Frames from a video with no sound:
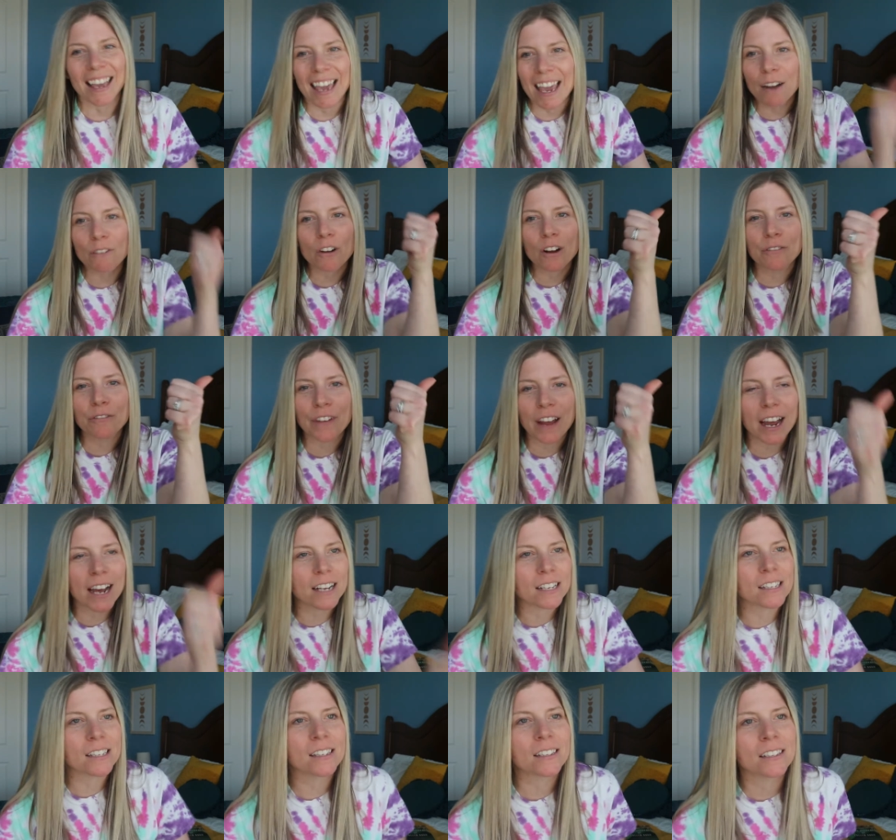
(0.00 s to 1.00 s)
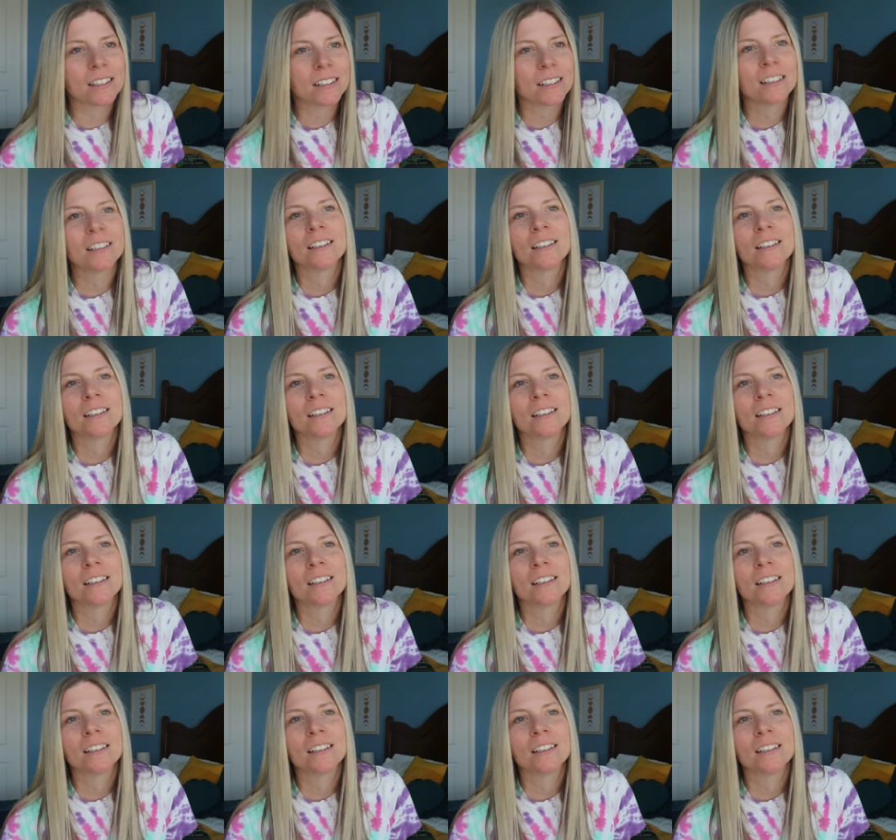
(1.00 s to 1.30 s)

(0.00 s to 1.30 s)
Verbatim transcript: I can't run fast.